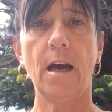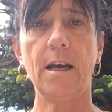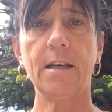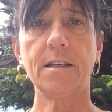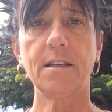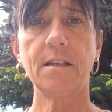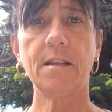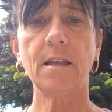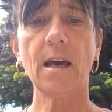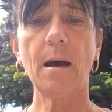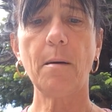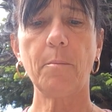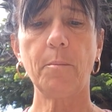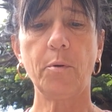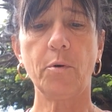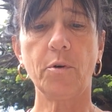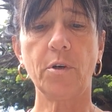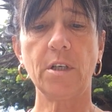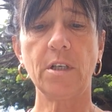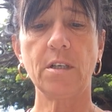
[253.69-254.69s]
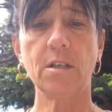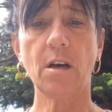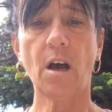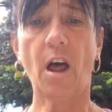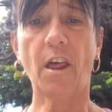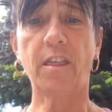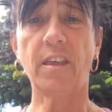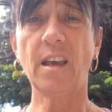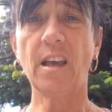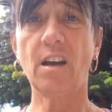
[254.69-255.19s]
At that point,
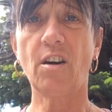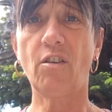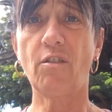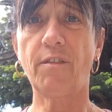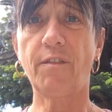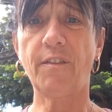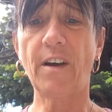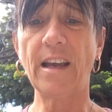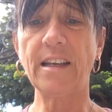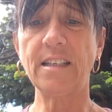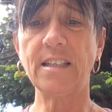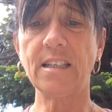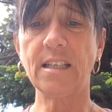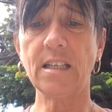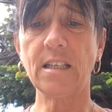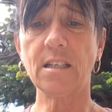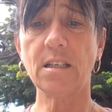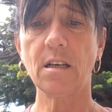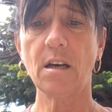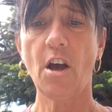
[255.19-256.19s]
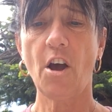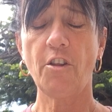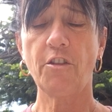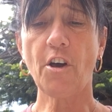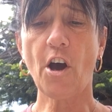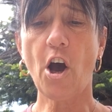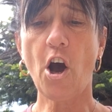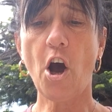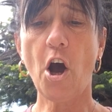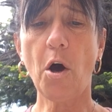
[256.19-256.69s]
I think I fainted.
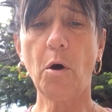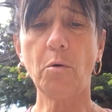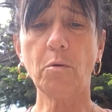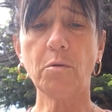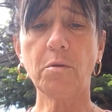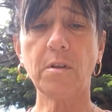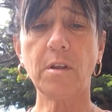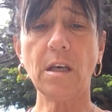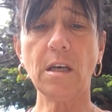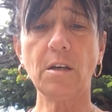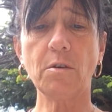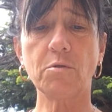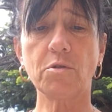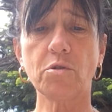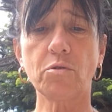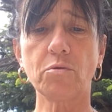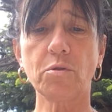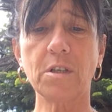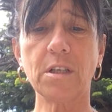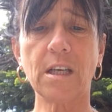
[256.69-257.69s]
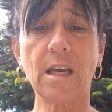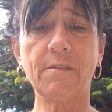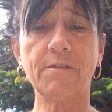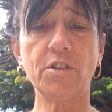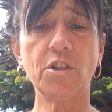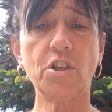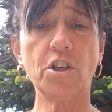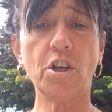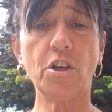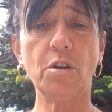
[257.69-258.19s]
The whole thing was
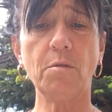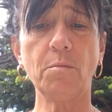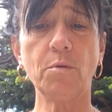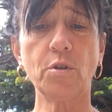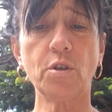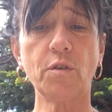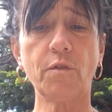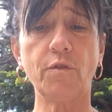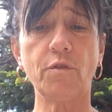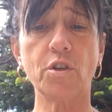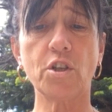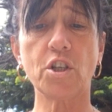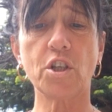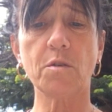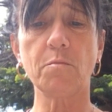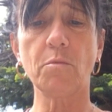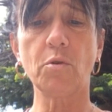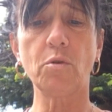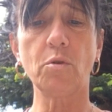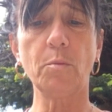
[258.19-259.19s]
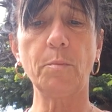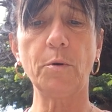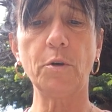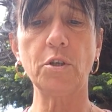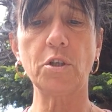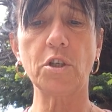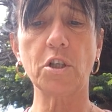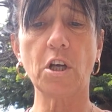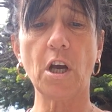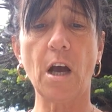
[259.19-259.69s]
altogether too much for a small
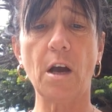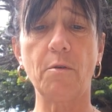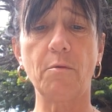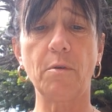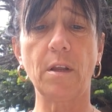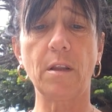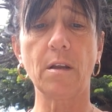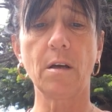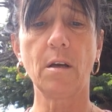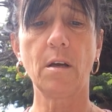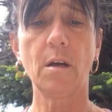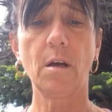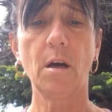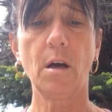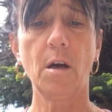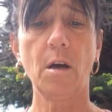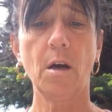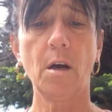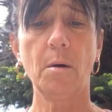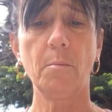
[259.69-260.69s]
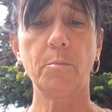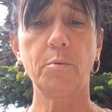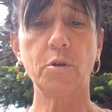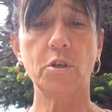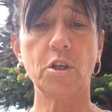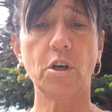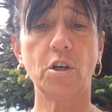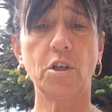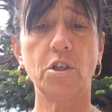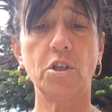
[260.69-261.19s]
boy to cope with.
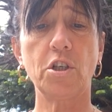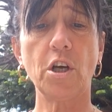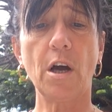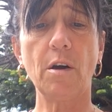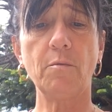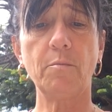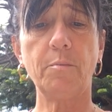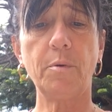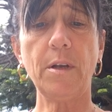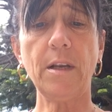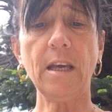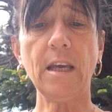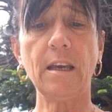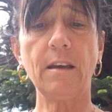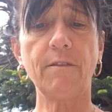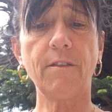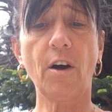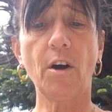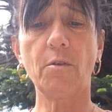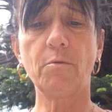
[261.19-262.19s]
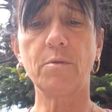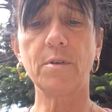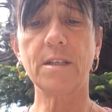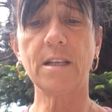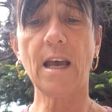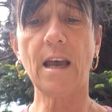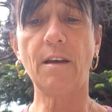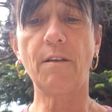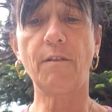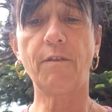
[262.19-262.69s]
But I don't believe I was
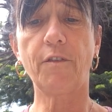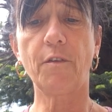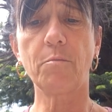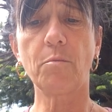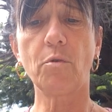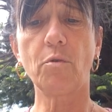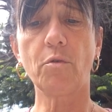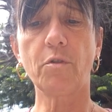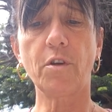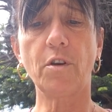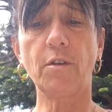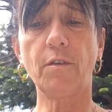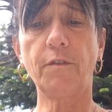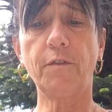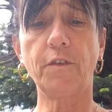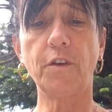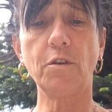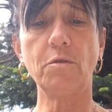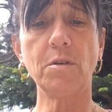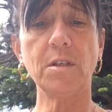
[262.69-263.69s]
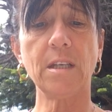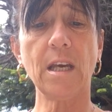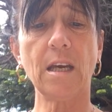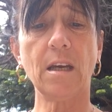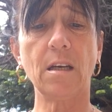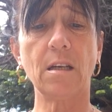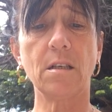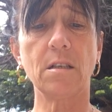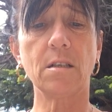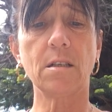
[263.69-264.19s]
out for more than a few
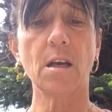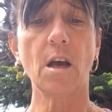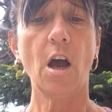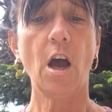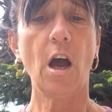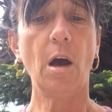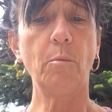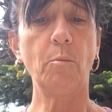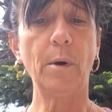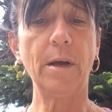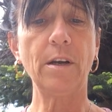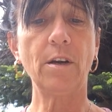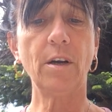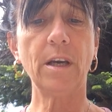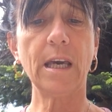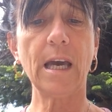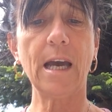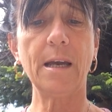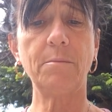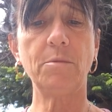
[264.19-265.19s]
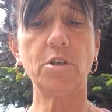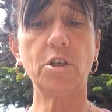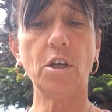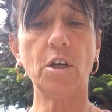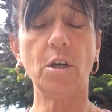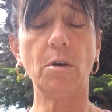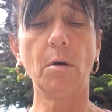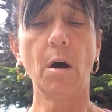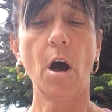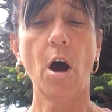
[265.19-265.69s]
seconds, and when I came
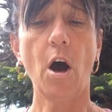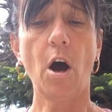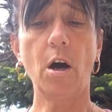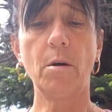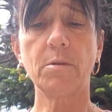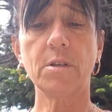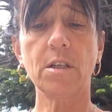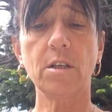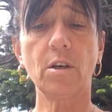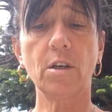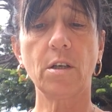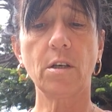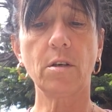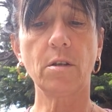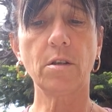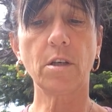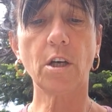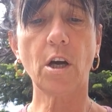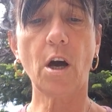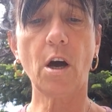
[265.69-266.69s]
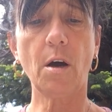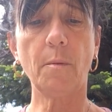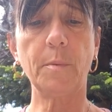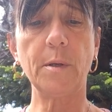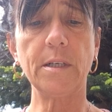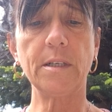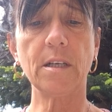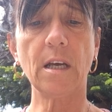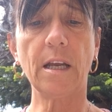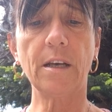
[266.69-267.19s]
to, I was lying on the
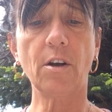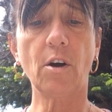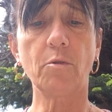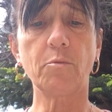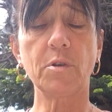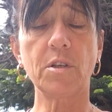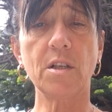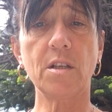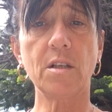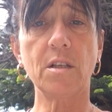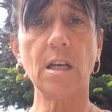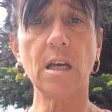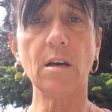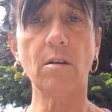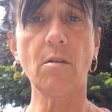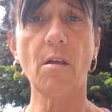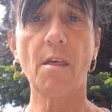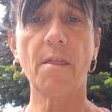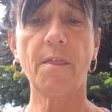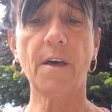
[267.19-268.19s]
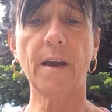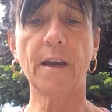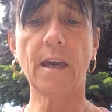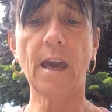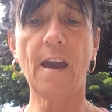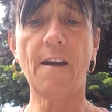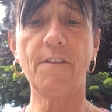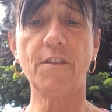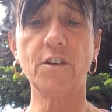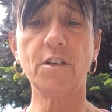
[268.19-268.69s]
carpet and I was still, thank
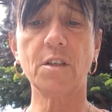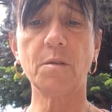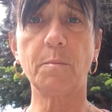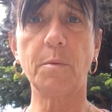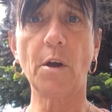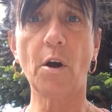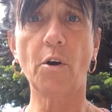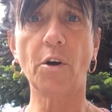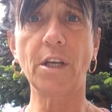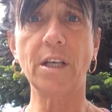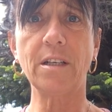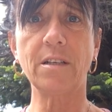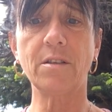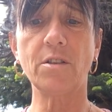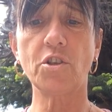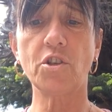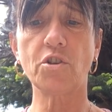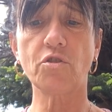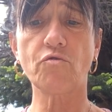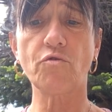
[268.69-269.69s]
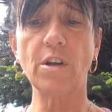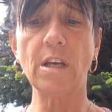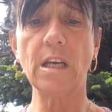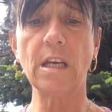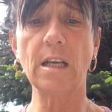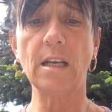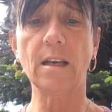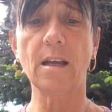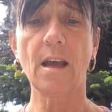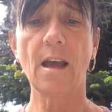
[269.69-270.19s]
heavens, behind the
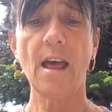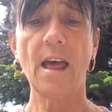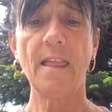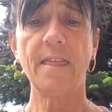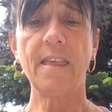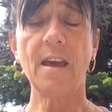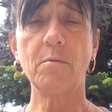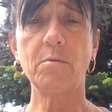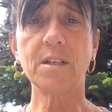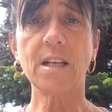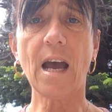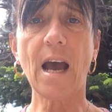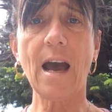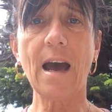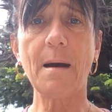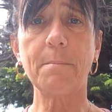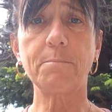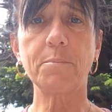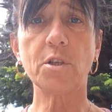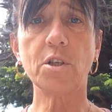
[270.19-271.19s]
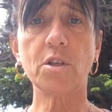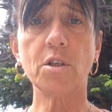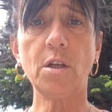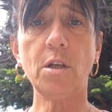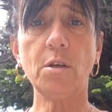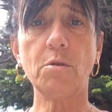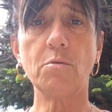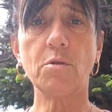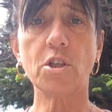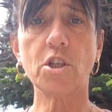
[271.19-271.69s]
screen. There was
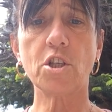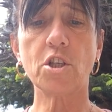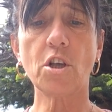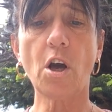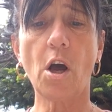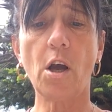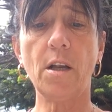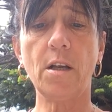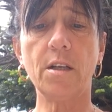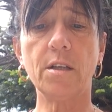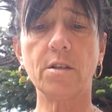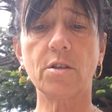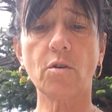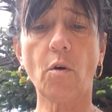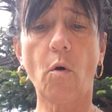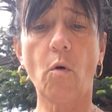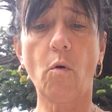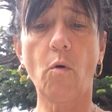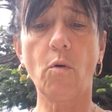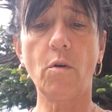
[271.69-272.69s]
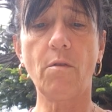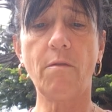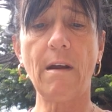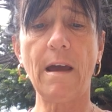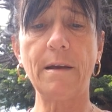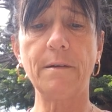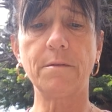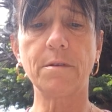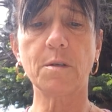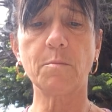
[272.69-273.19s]
absolute silence all
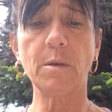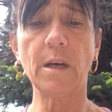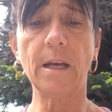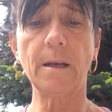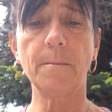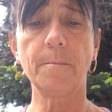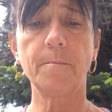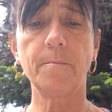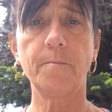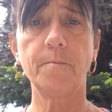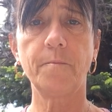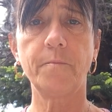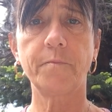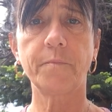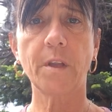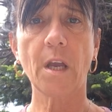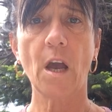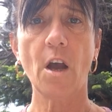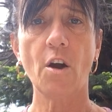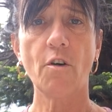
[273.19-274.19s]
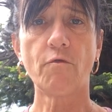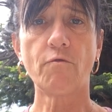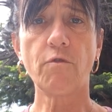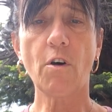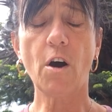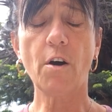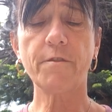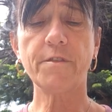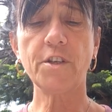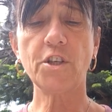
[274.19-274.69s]
around me.
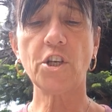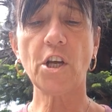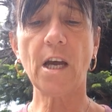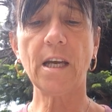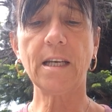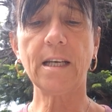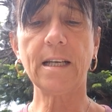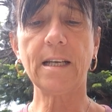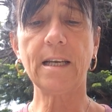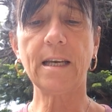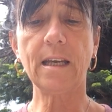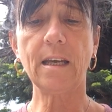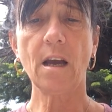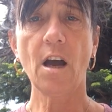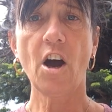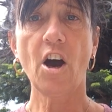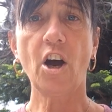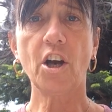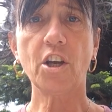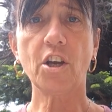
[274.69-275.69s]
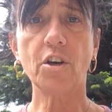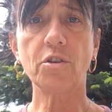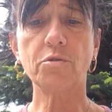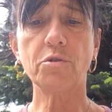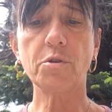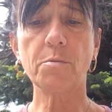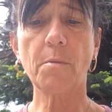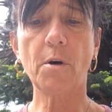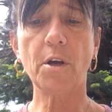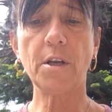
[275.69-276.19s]
Rather shakily, I got
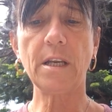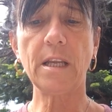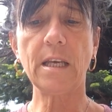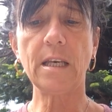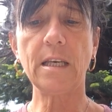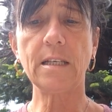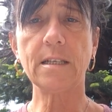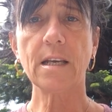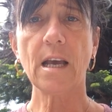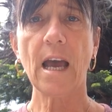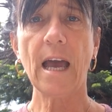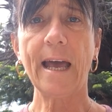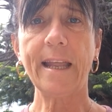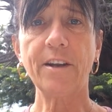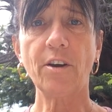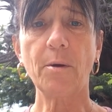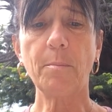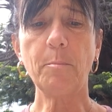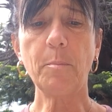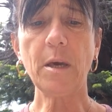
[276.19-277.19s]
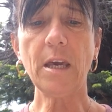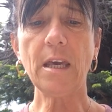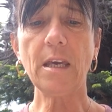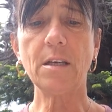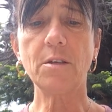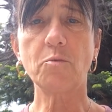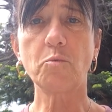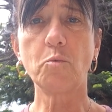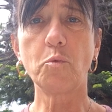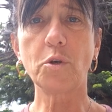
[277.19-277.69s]
to my knees and I
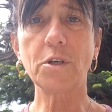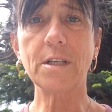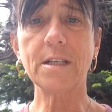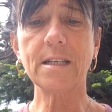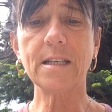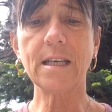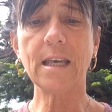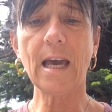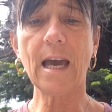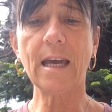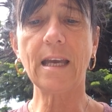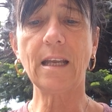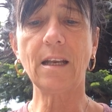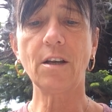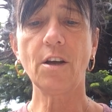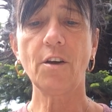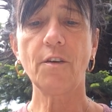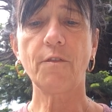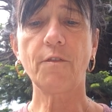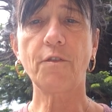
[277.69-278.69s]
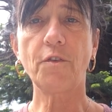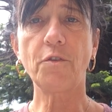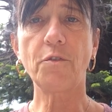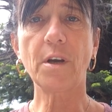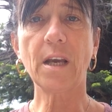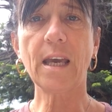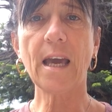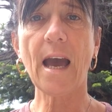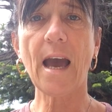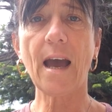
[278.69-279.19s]
peered once again through
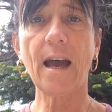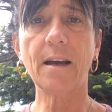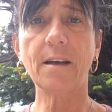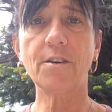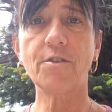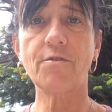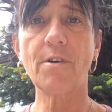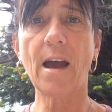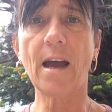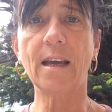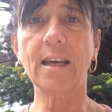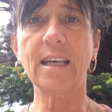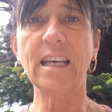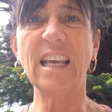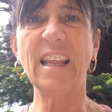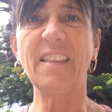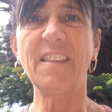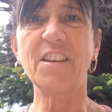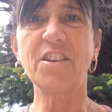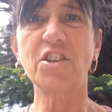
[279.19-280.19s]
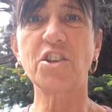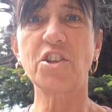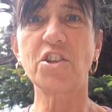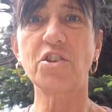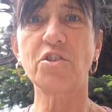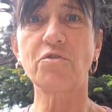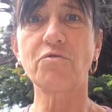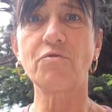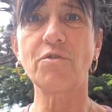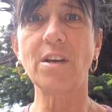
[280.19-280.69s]
the crack in the
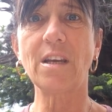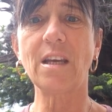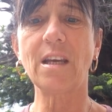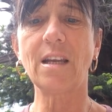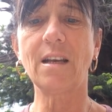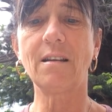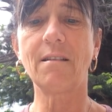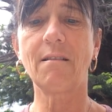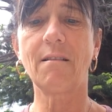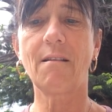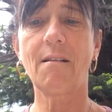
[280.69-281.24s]
screen.